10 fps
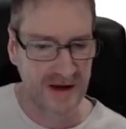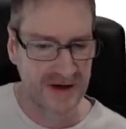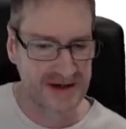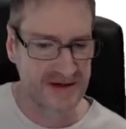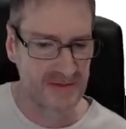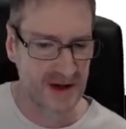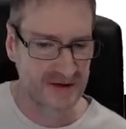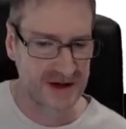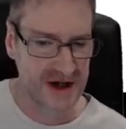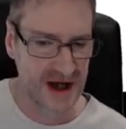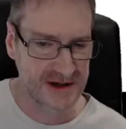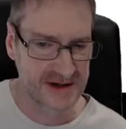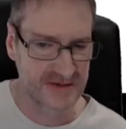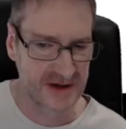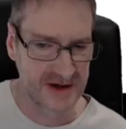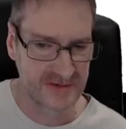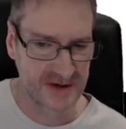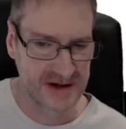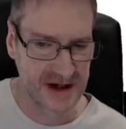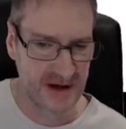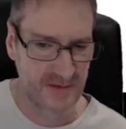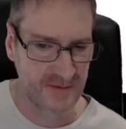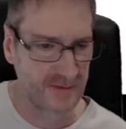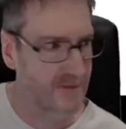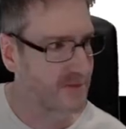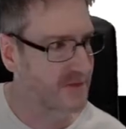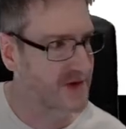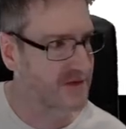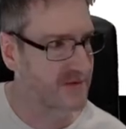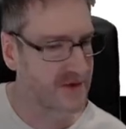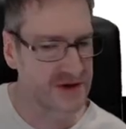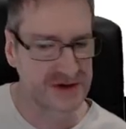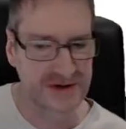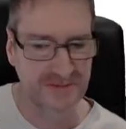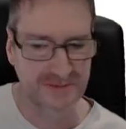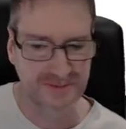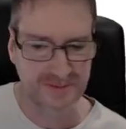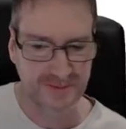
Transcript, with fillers: yeah, and these are the monthly charges for the different um, different versions.